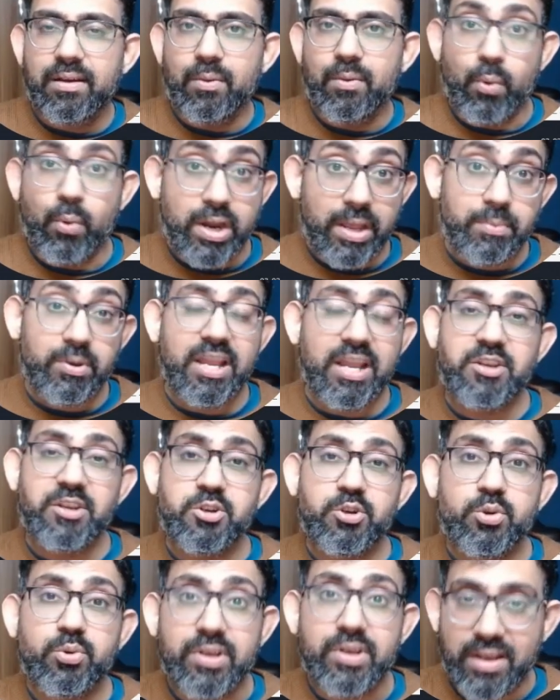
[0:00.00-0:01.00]
What I would like to
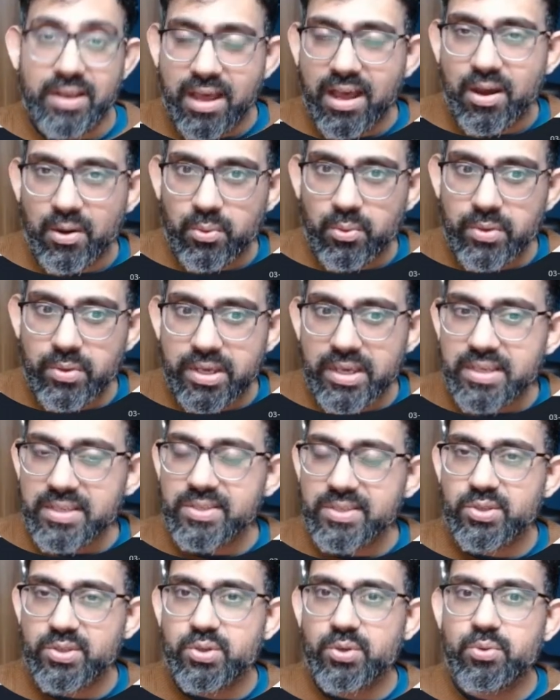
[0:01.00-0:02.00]
do now
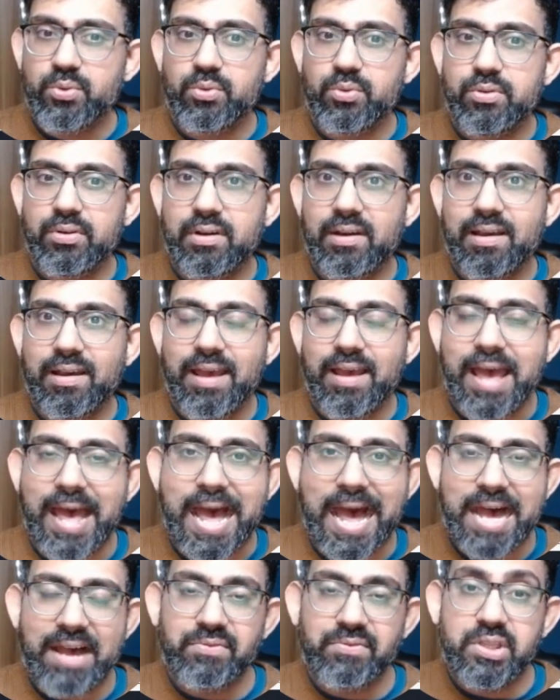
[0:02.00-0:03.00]
is to
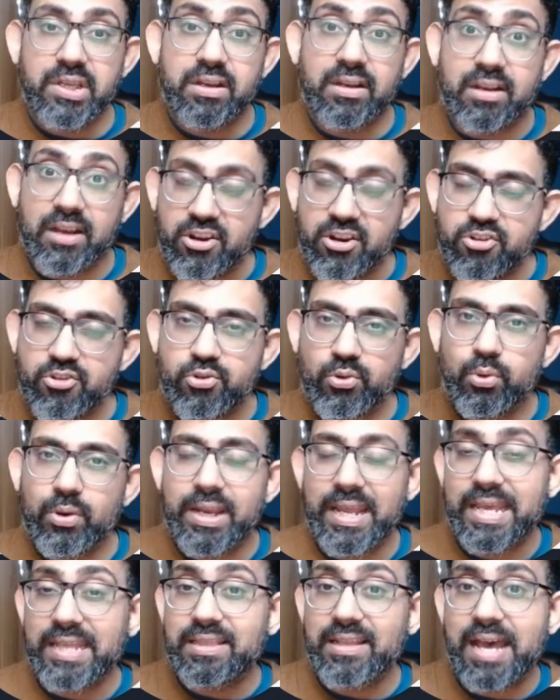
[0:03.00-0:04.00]
have the control
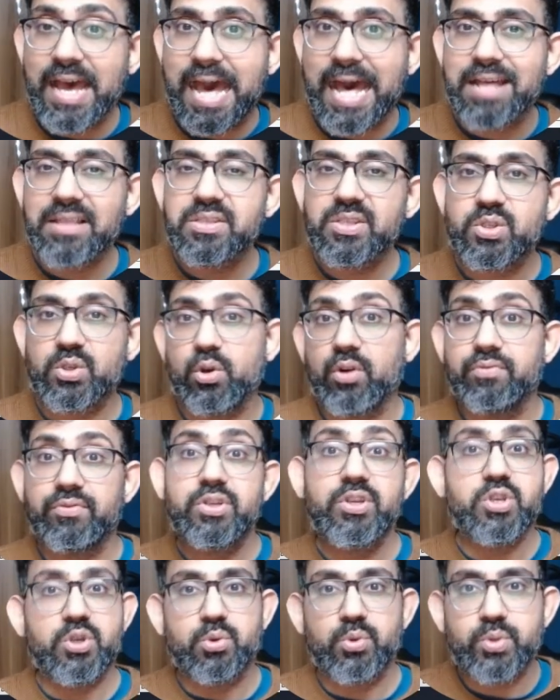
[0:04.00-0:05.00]
in the hands of
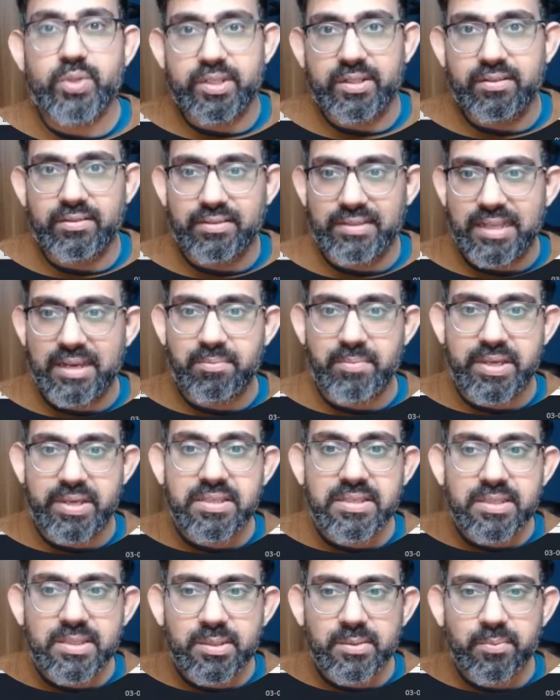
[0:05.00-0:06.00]
the user. That
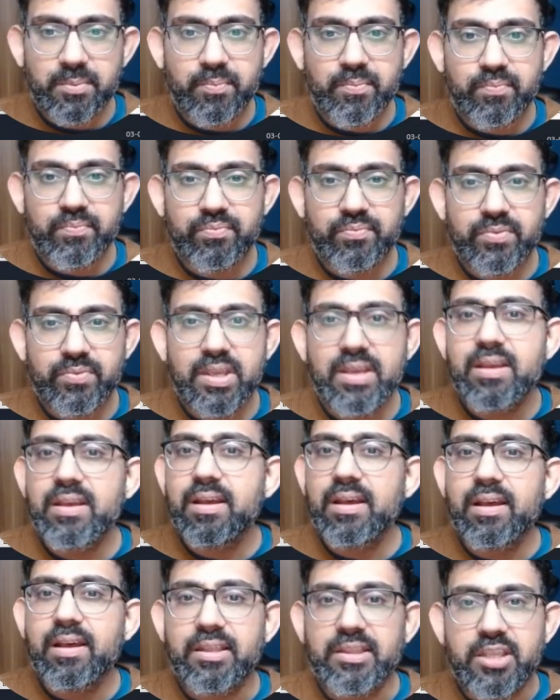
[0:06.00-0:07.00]
means
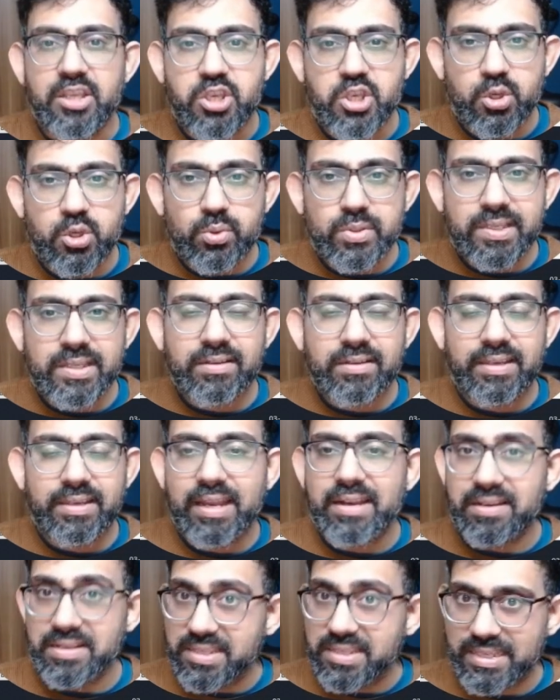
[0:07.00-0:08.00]
the user
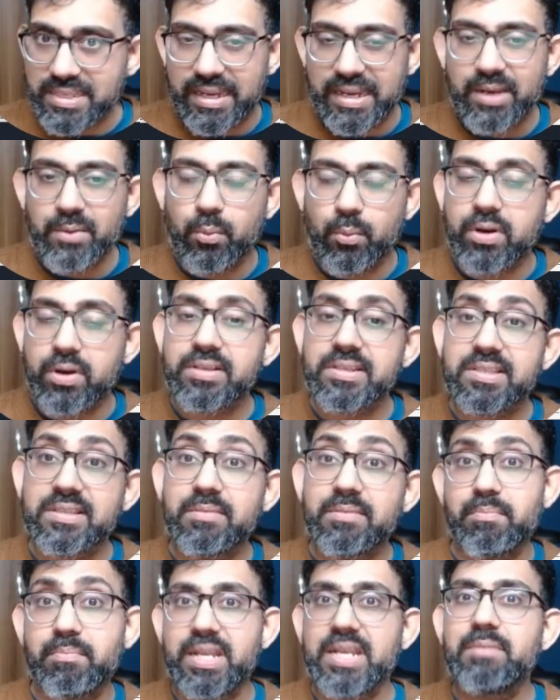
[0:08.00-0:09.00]
can decide what is the
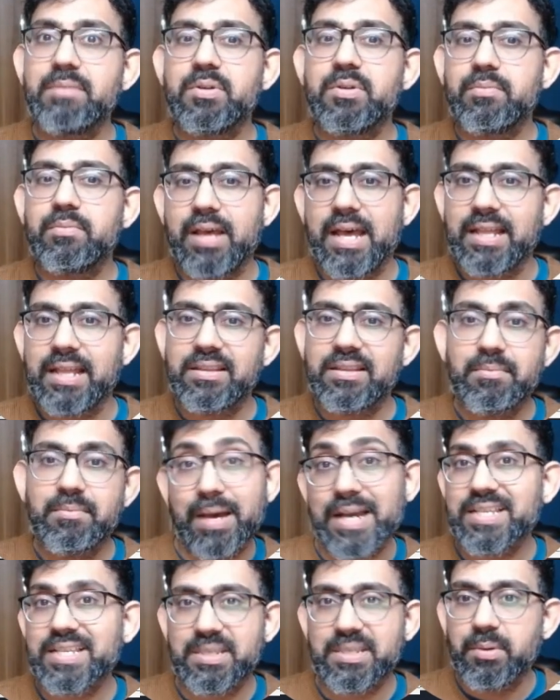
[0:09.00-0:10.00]
minimum and the
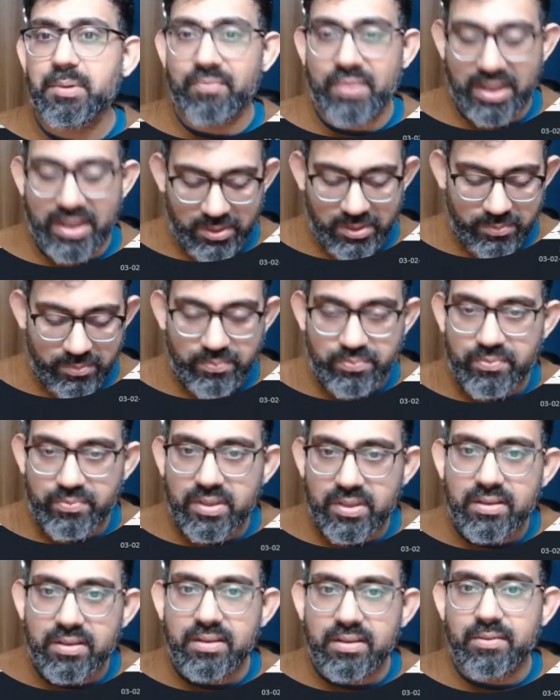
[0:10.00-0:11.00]
maximum value,
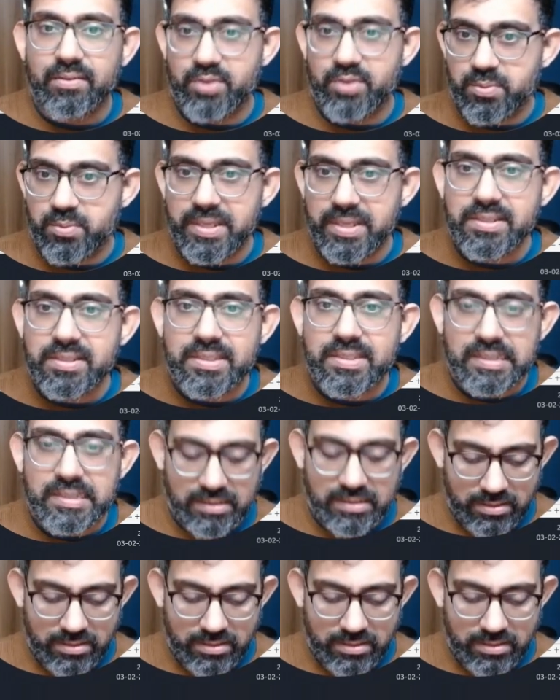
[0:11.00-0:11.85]
which means